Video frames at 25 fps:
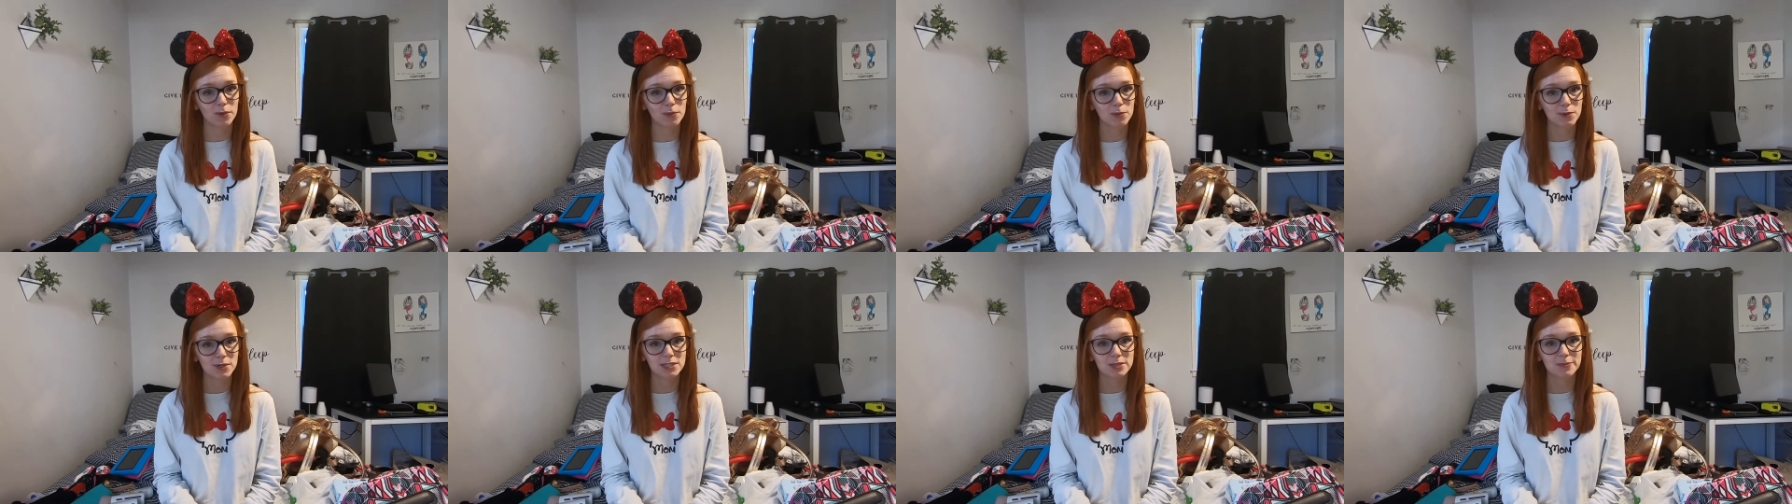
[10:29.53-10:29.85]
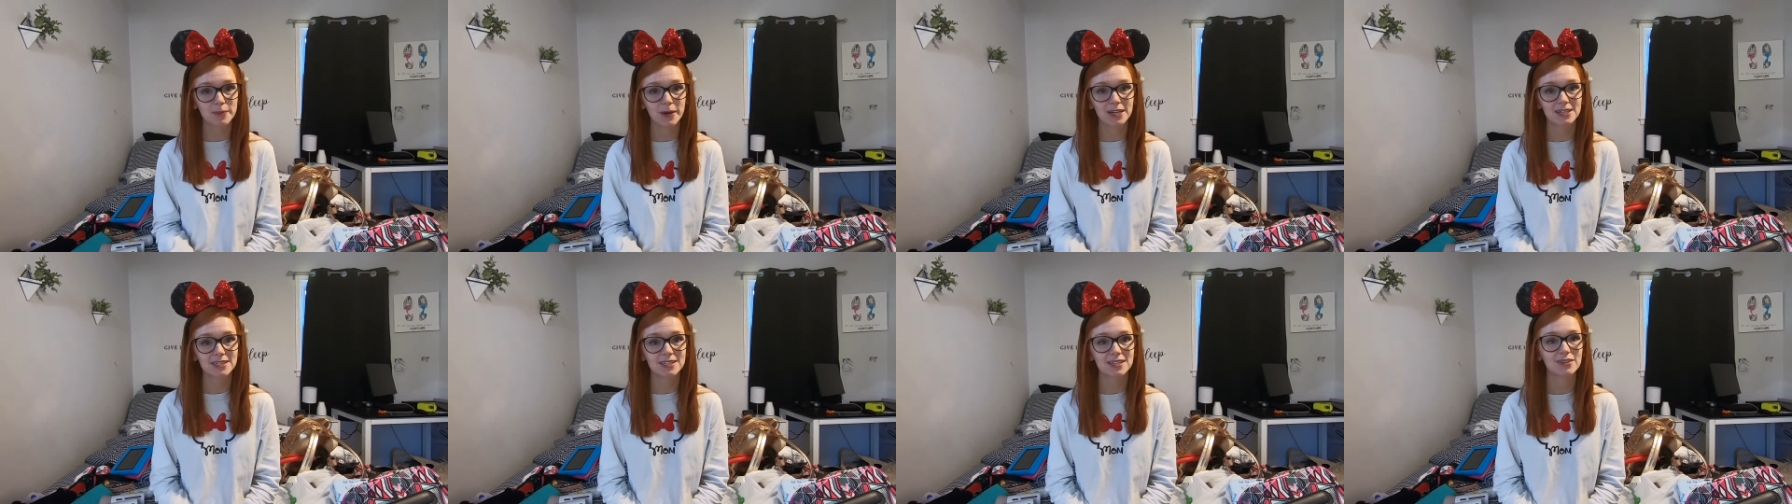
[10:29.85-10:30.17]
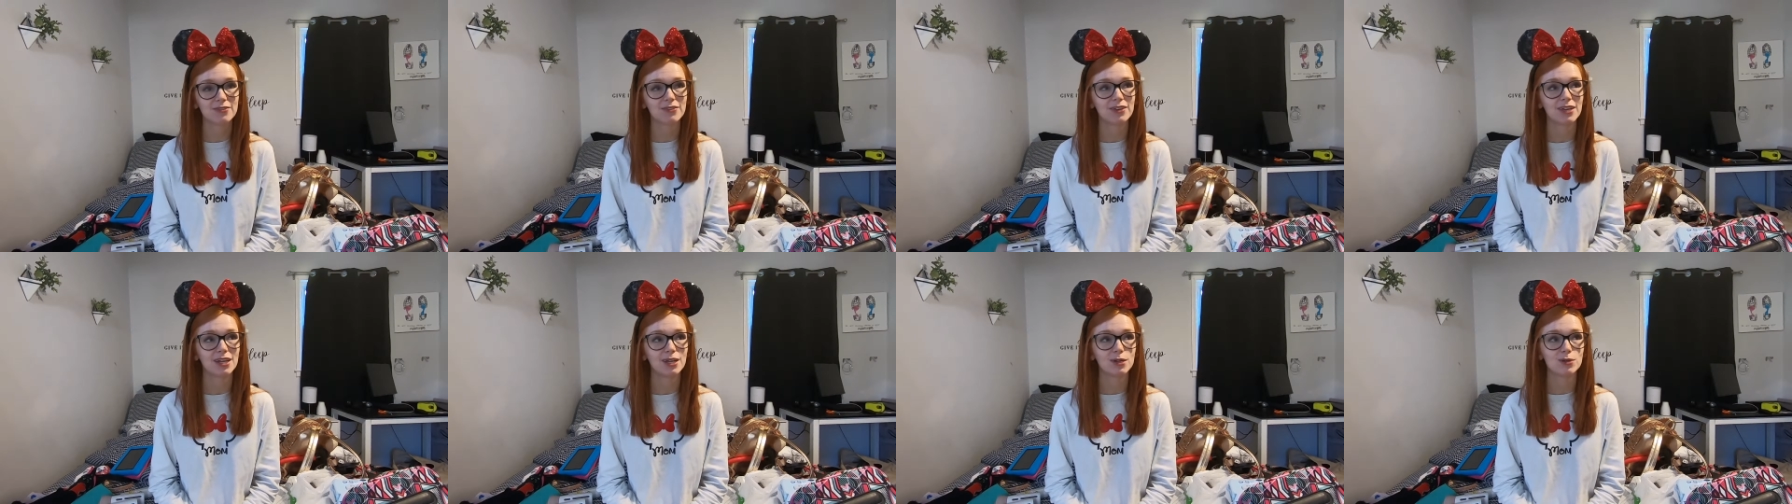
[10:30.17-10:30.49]

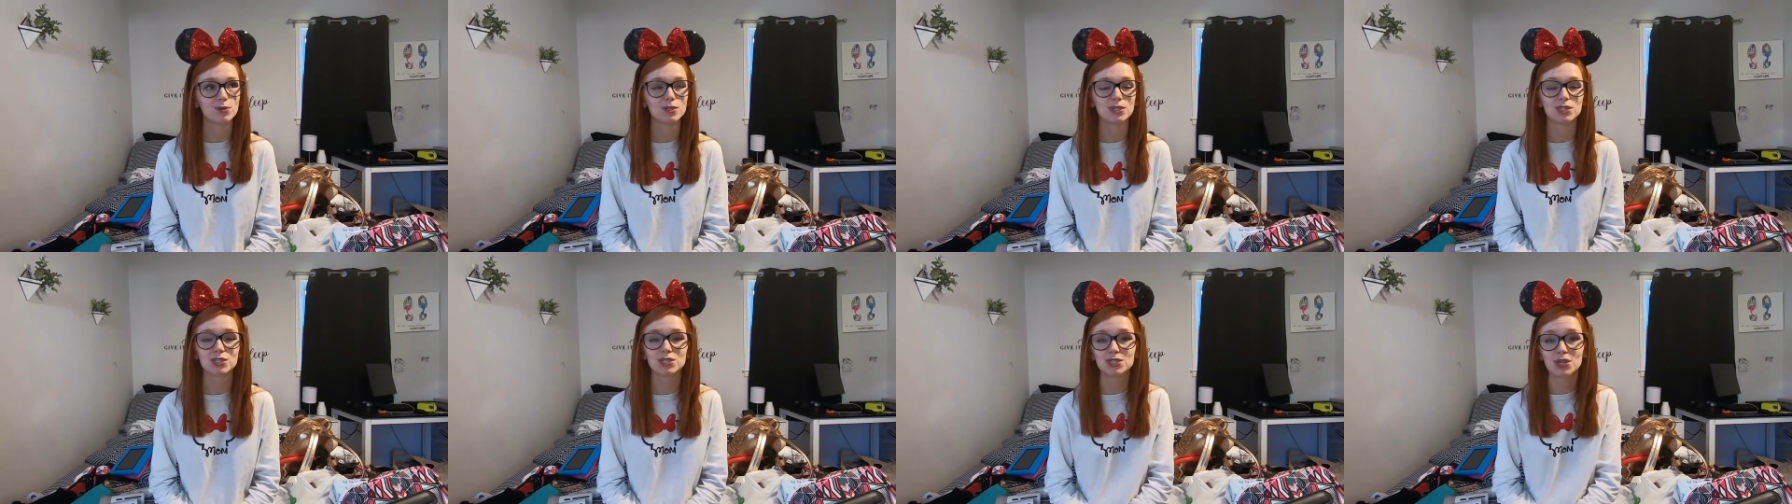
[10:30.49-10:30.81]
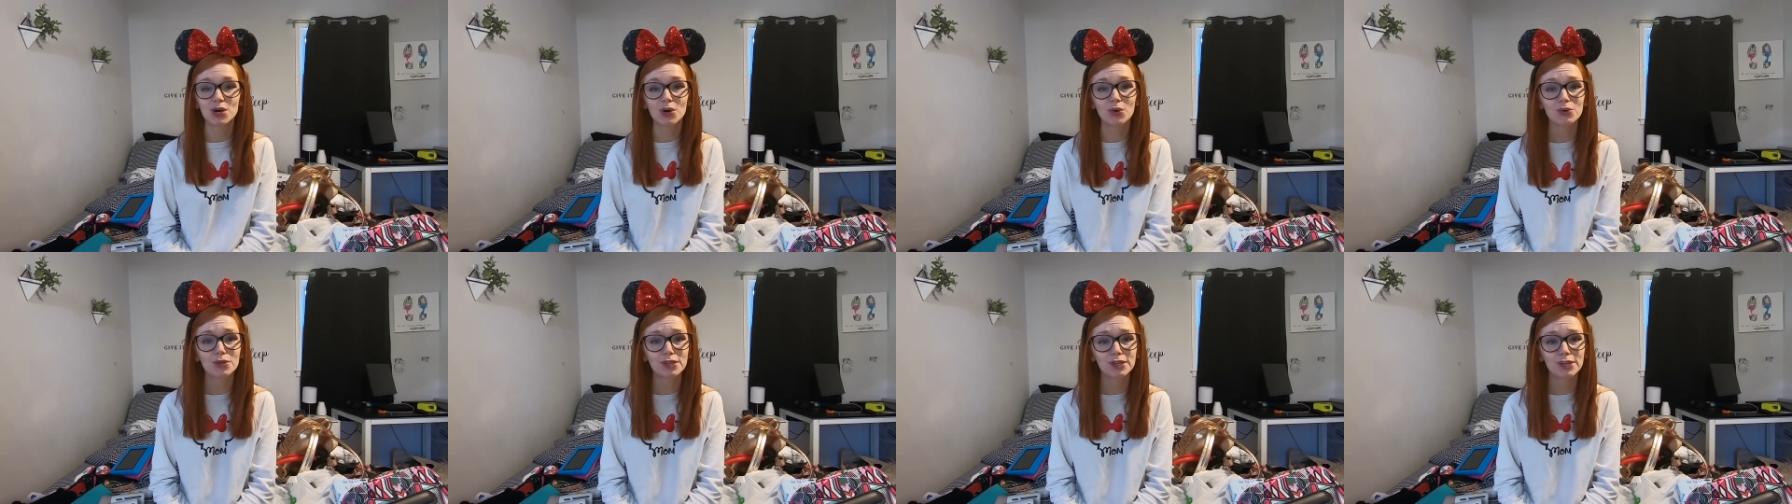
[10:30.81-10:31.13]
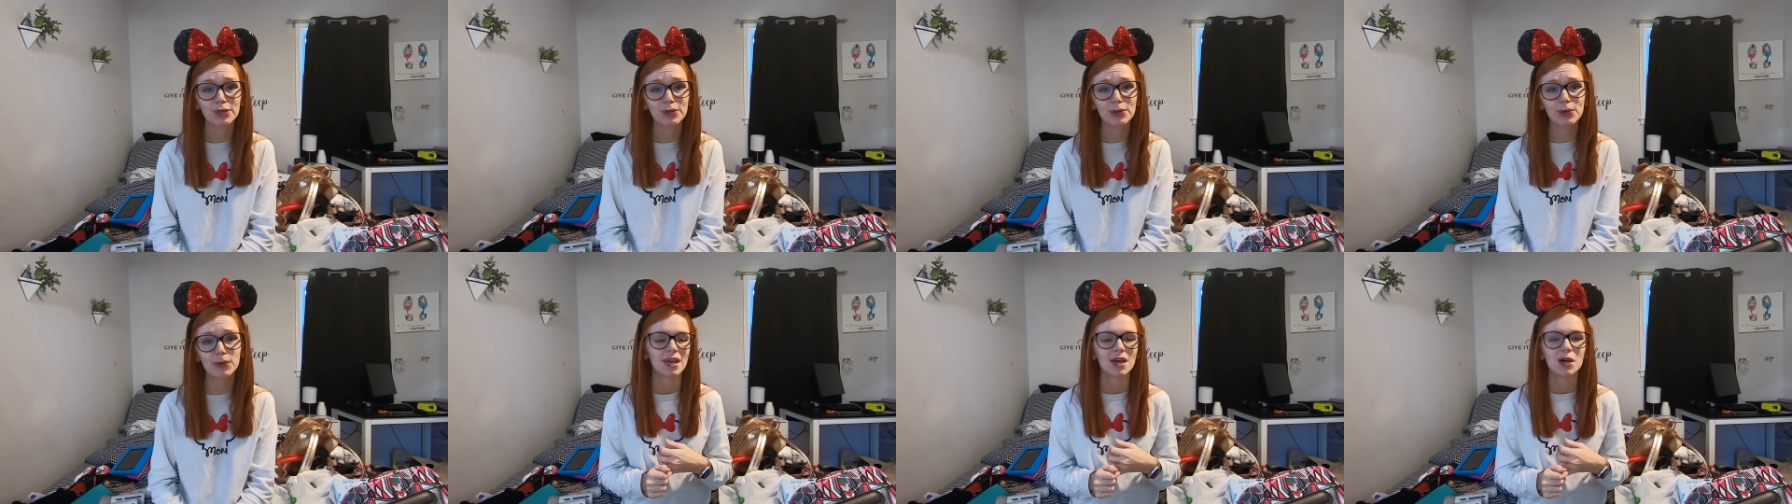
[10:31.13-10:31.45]
perspective, and it was so
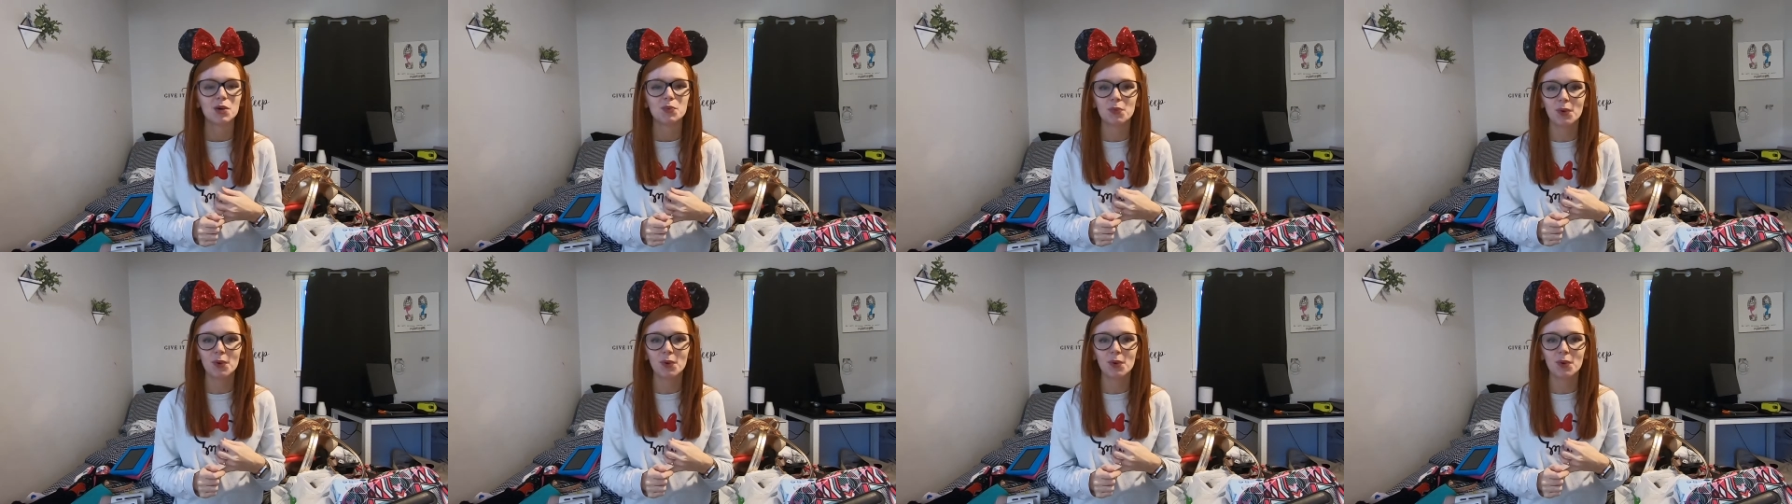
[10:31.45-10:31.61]
cute.